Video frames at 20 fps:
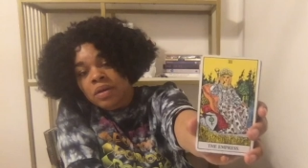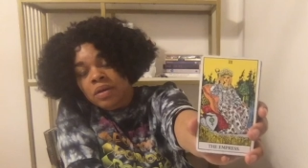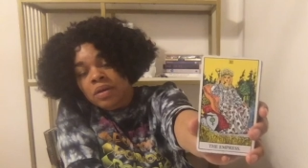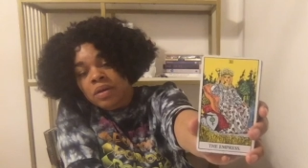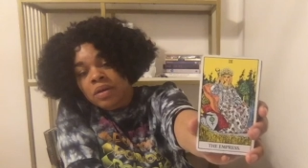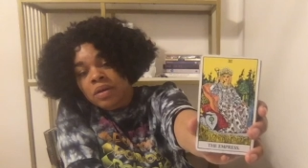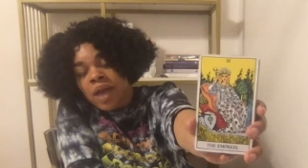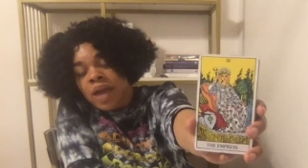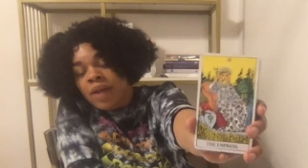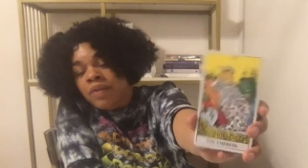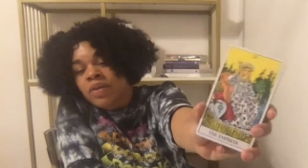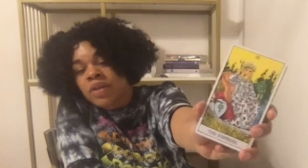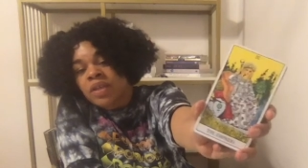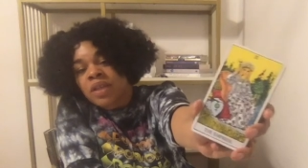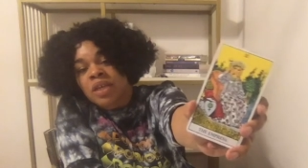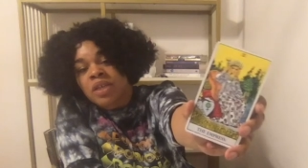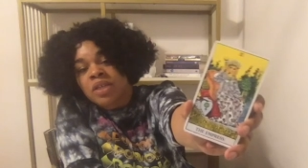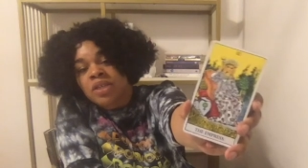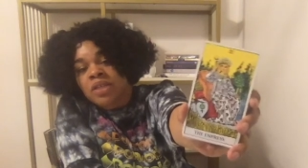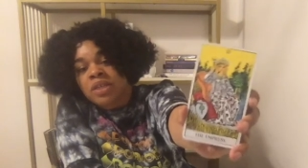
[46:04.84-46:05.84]

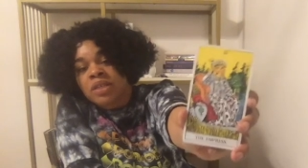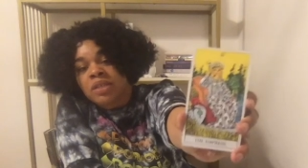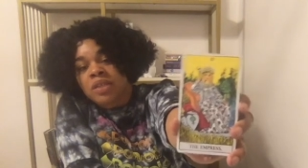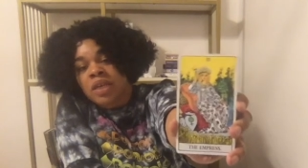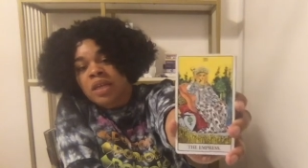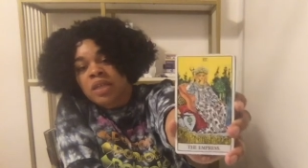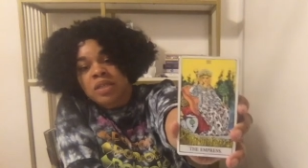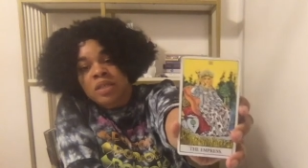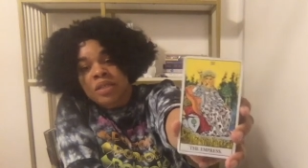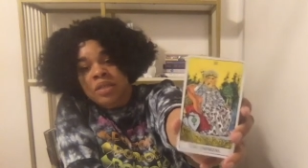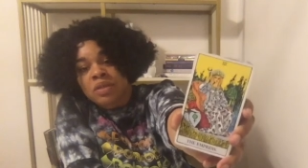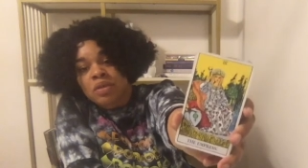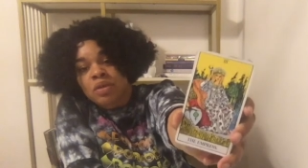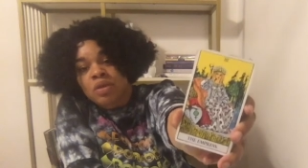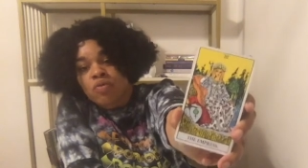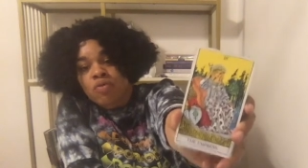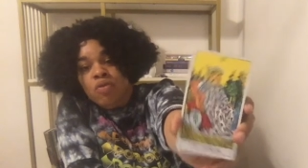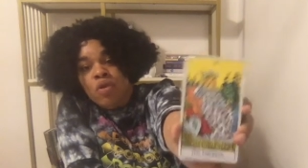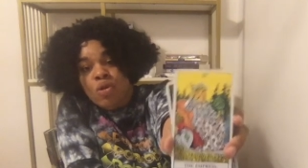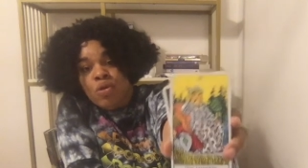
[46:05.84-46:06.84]
Everything she touches
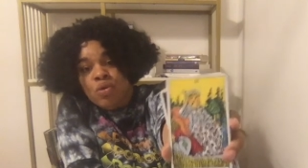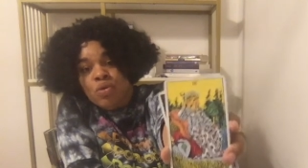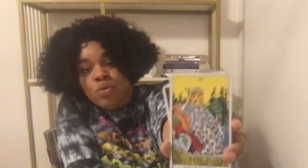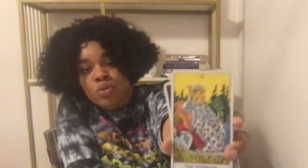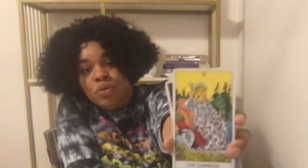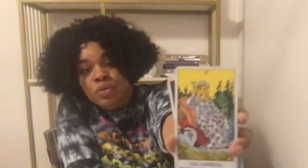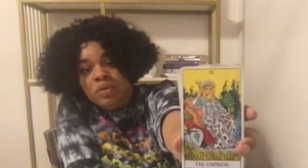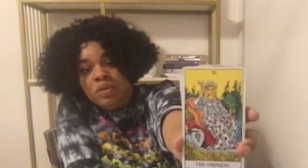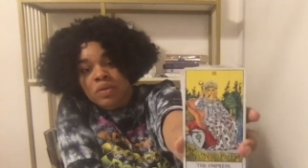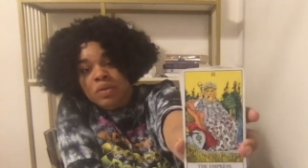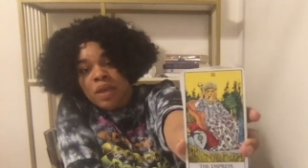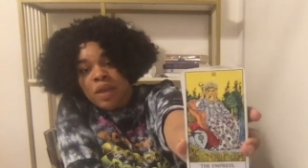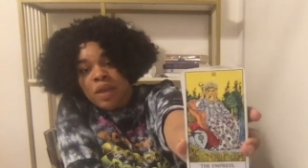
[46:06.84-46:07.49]
grows and